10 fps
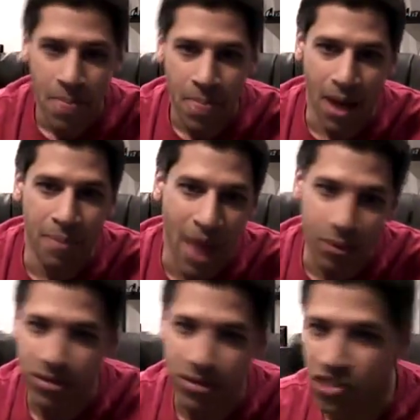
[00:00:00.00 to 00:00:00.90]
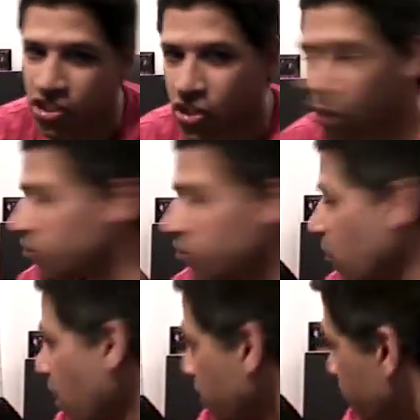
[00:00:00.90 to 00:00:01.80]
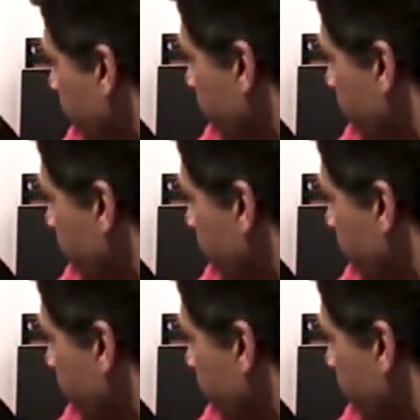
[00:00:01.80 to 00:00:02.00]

that one just shows a lot of,